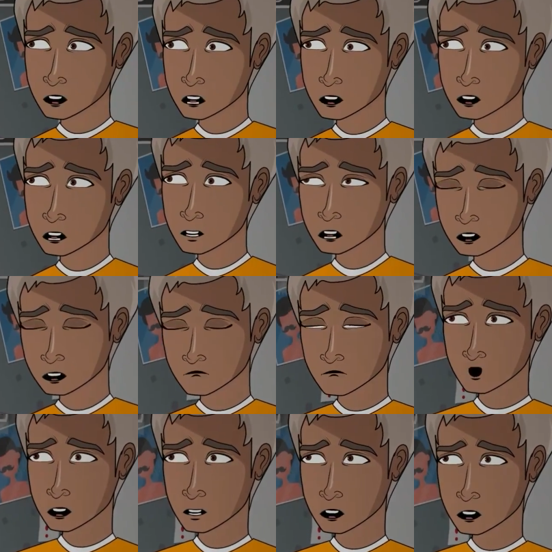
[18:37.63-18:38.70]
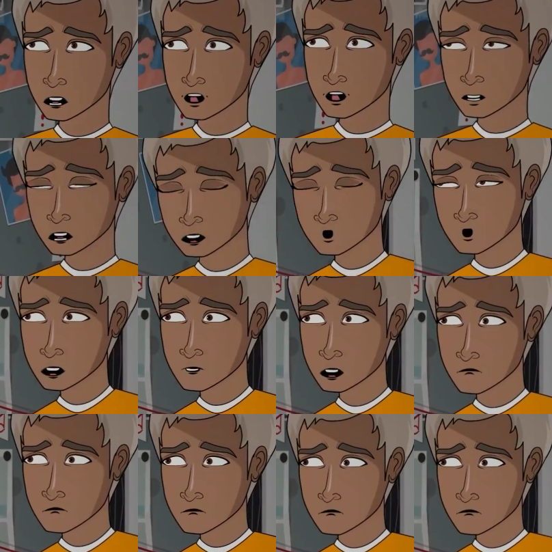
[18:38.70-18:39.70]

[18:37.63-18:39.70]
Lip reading: cage with his legs cut off.